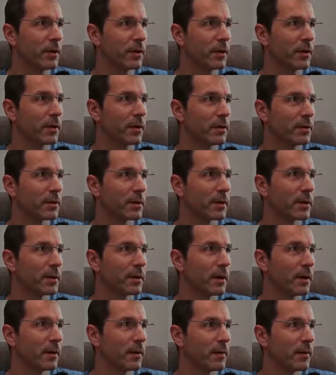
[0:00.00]
color,
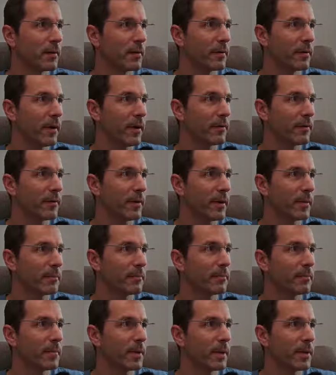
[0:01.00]

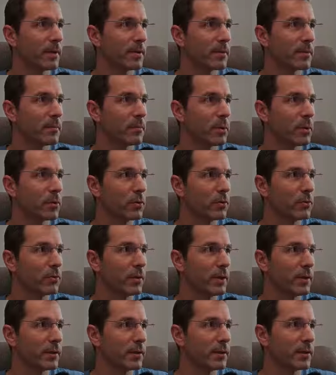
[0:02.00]
FM is the blue
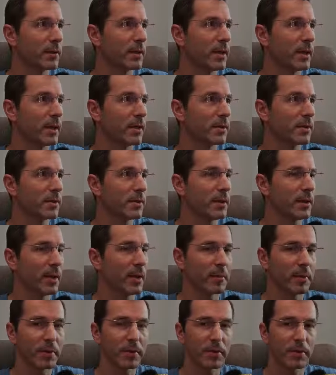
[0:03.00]
one,
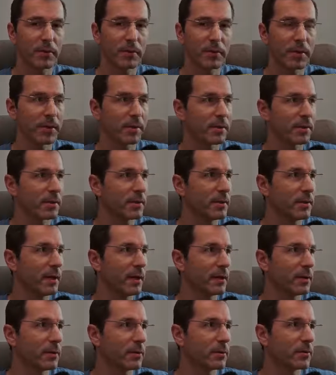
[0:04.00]
CW is
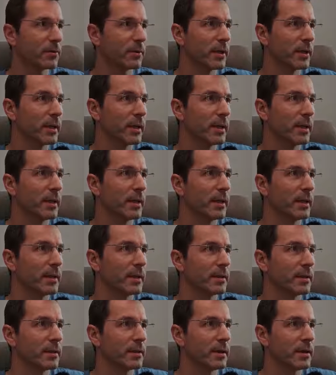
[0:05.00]
yellow.
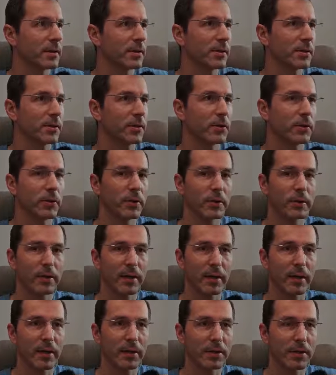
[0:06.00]
This is good,
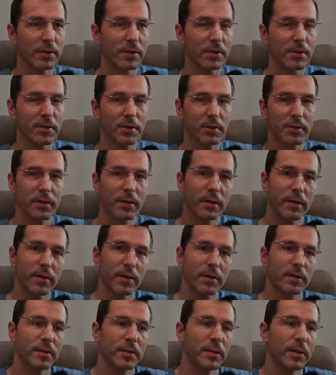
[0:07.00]
and this is
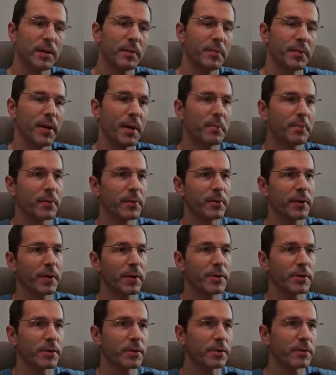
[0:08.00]
the
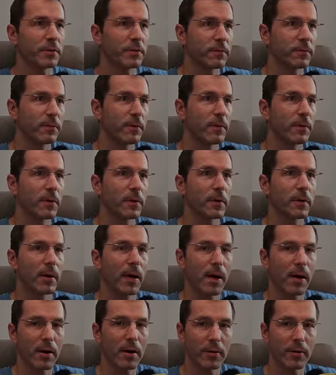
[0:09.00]
preparation for
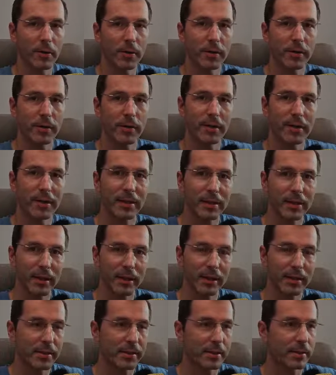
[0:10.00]
our
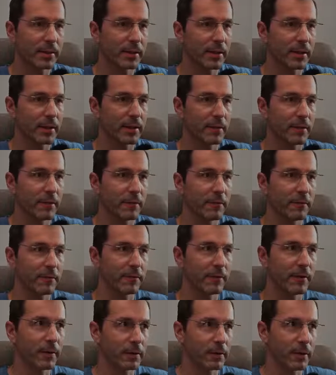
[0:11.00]
next
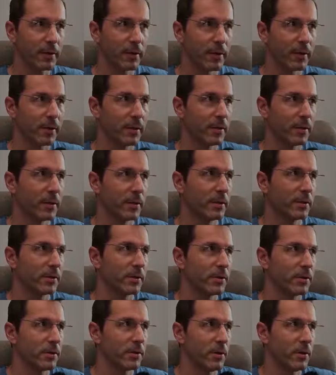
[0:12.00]
filter.
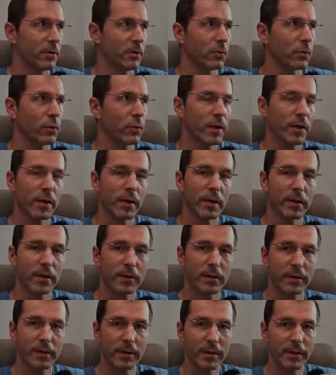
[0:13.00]
So we are
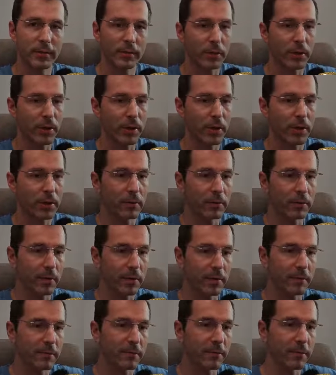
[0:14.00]
currently working on
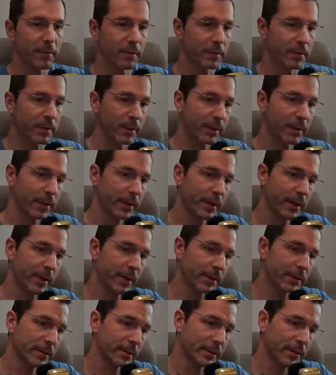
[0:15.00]
a filter,
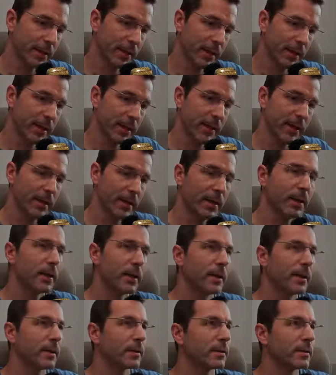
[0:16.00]
and
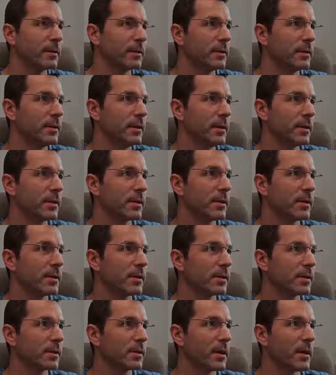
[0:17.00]
this
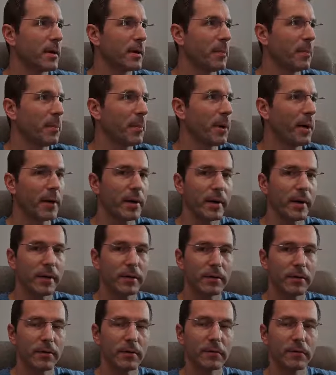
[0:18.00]
is a
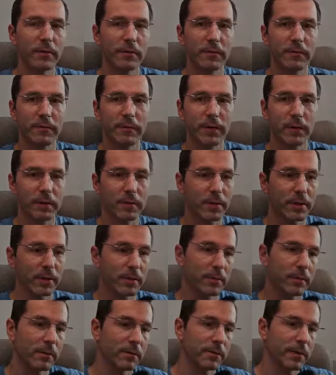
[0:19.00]
part of the filter,
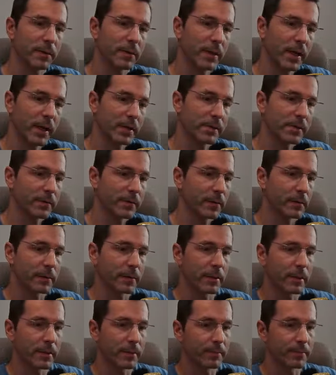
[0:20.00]
of the next
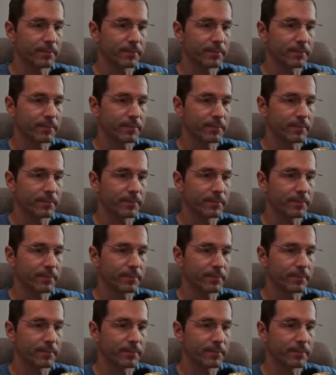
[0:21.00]
filter.